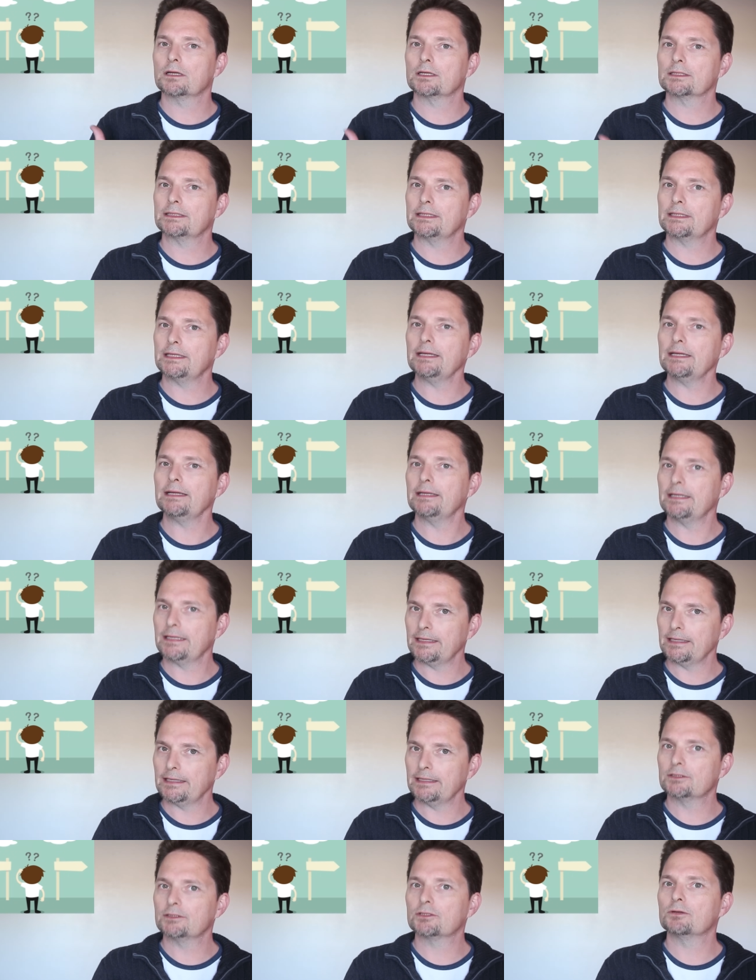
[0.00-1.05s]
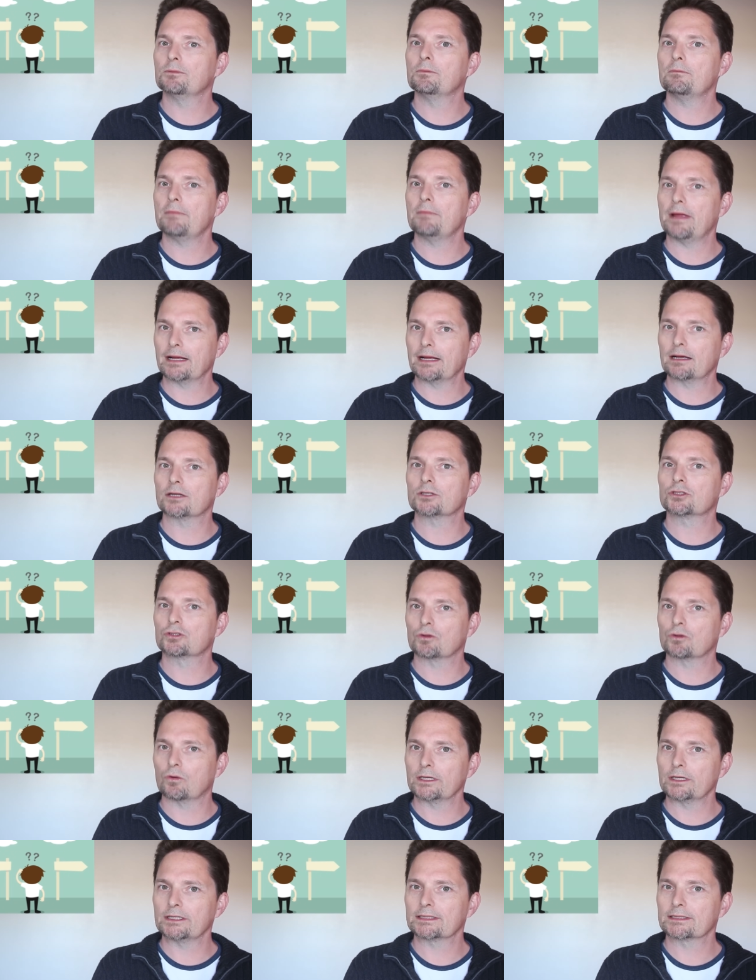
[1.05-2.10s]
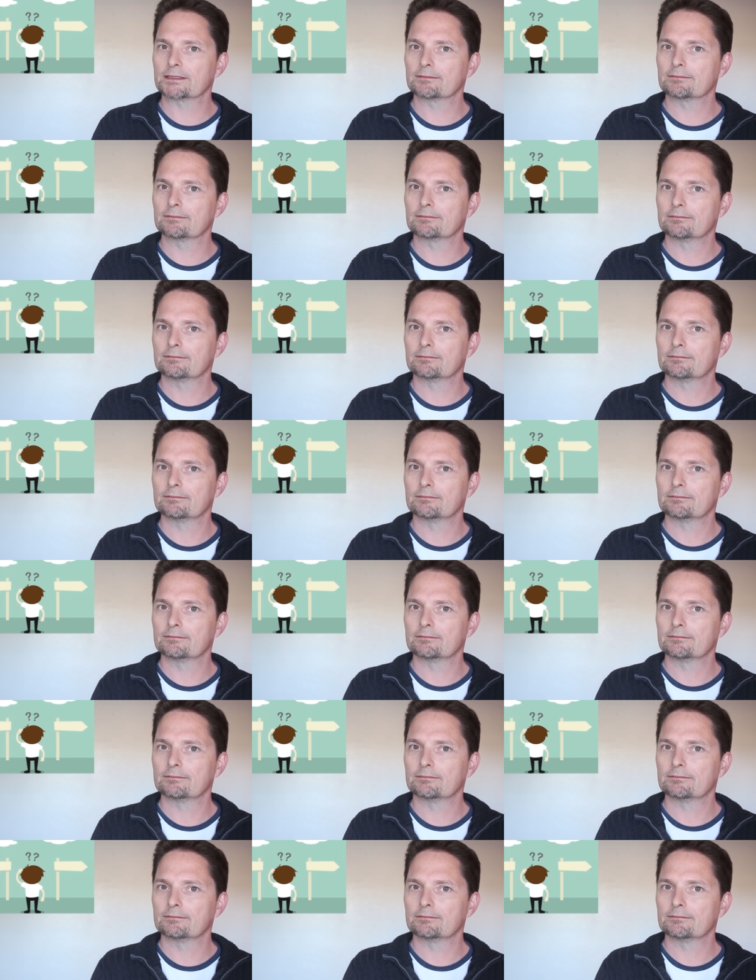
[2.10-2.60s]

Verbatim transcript: Does he need to make a choice?